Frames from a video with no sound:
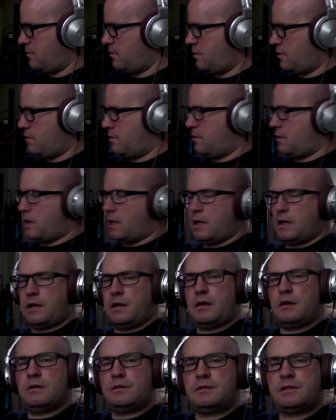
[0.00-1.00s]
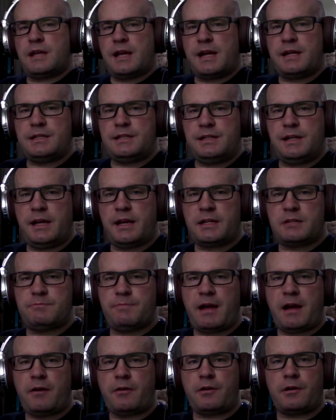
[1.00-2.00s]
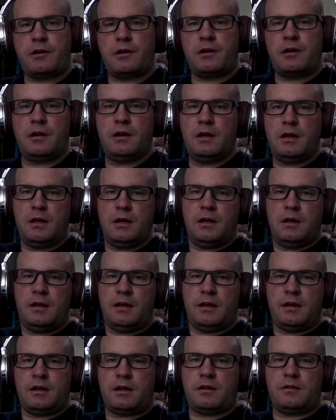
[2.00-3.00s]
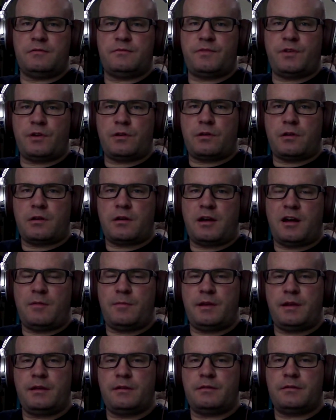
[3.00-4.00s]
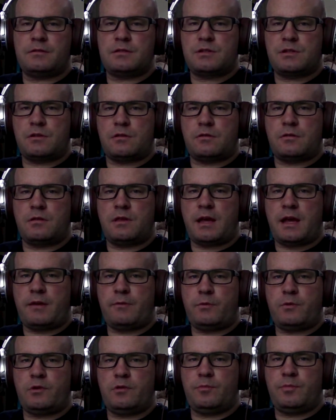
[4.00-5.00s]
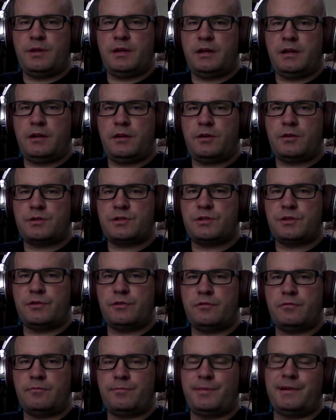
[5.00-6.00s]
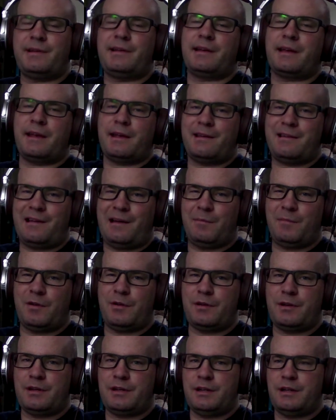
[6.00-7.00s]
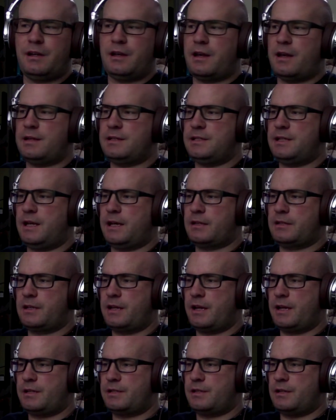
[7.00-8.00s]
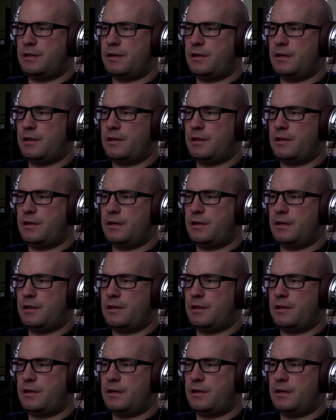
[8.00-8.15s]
to ATX power converter coming, so that will be here soon. But again, I'm going to need an ATX case, and